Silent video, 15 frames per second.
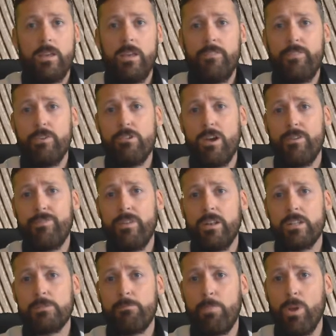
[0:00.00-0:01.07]
If your air
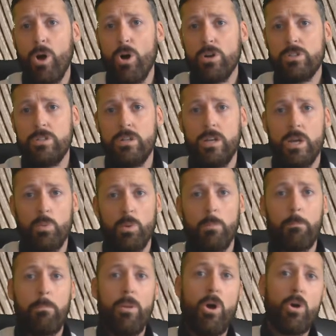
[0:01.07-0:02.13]
filter is blocked, it will
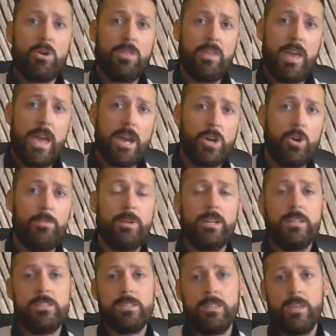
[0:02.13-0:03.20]
block the air coming
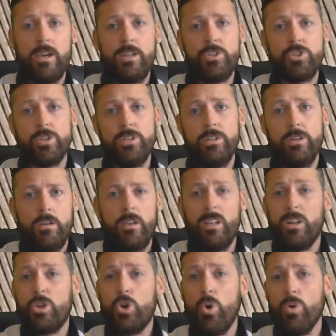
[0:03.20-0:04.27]
into the engine,
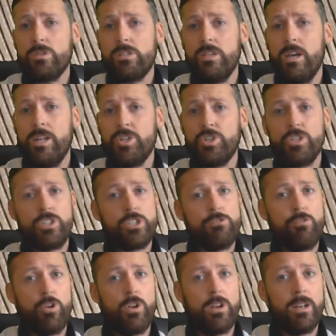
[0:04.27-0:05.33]
it'll cause the engine to
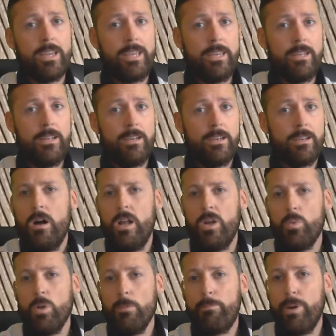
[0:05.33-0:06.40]
run lean, and
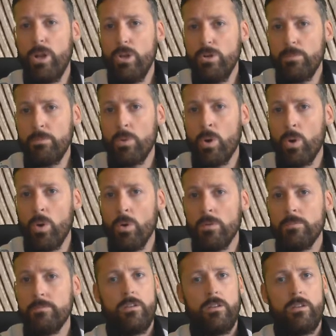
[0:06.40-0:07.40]
it will pollute more.